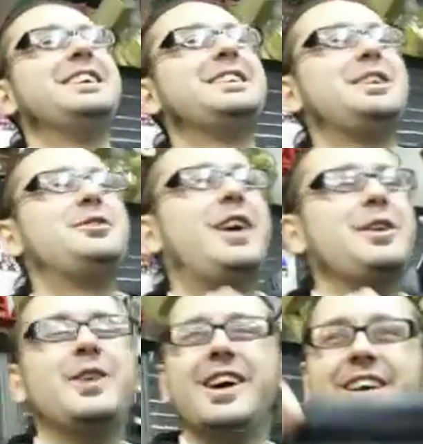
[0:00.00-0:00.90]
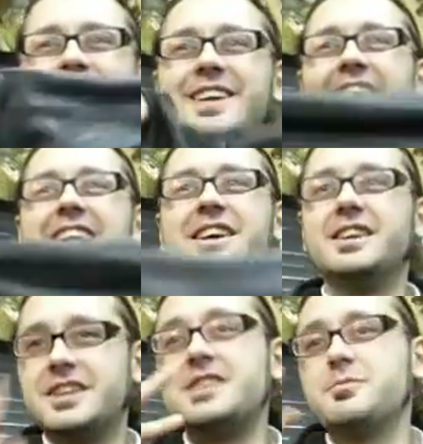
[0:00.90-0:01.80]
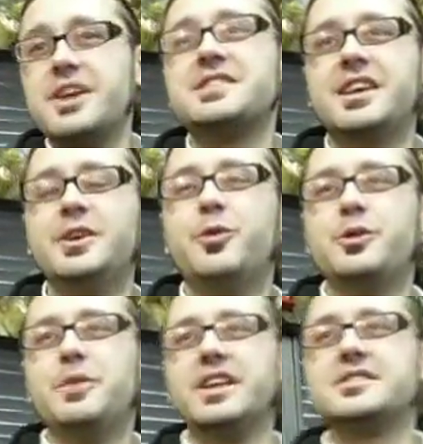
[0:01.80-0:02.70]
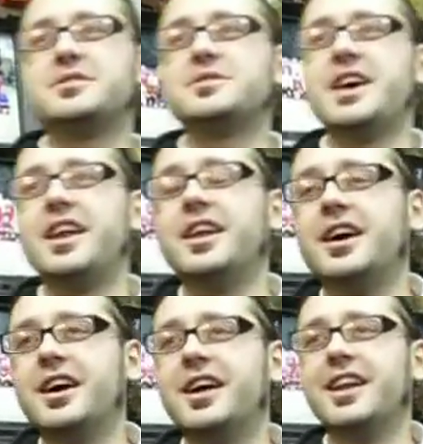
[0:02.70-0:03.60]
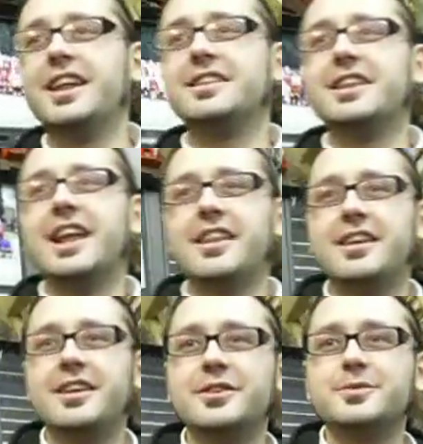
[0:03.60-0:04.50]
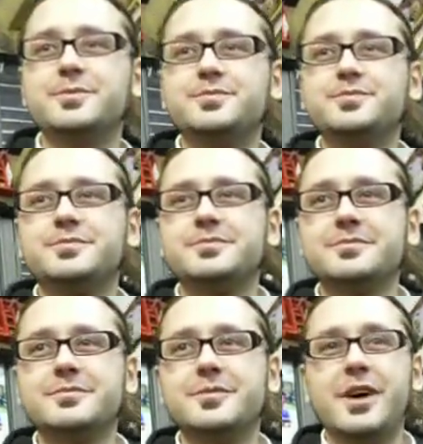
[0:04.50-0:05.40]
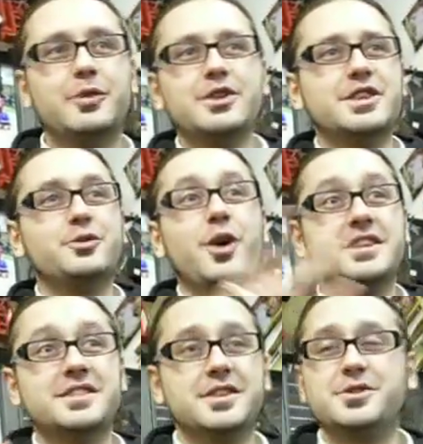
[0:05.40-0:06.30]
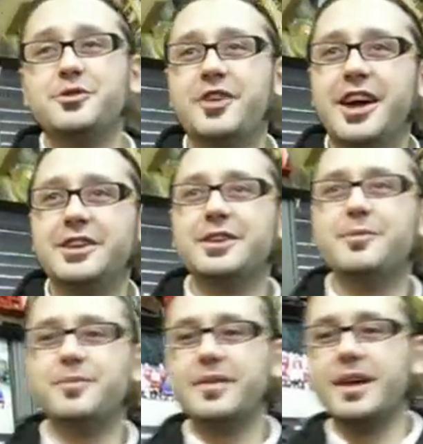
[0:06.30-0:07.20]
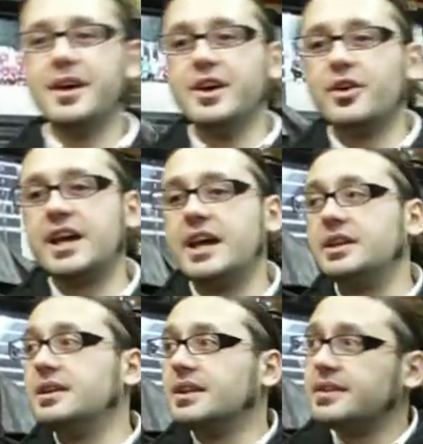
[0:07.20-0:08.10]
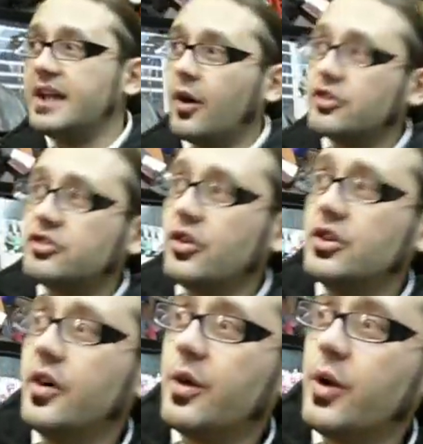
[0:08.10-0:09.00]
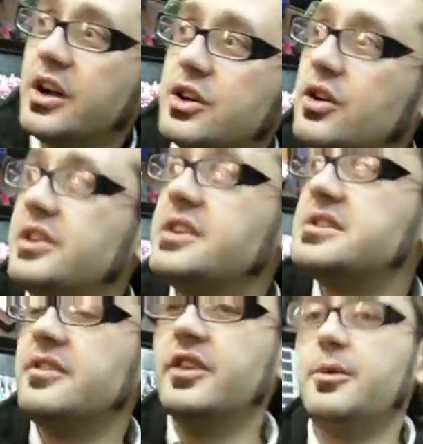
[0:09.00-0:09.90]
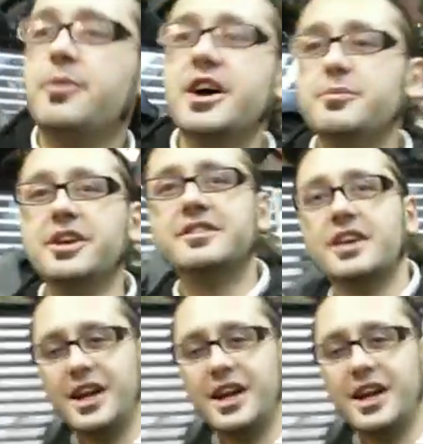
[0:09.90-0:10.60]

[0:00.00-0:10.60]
the fiber. Okay, that's basically what means to tan the leather, because otherwise it starts to fade. Okay, now I'll show you our gold and silver department, and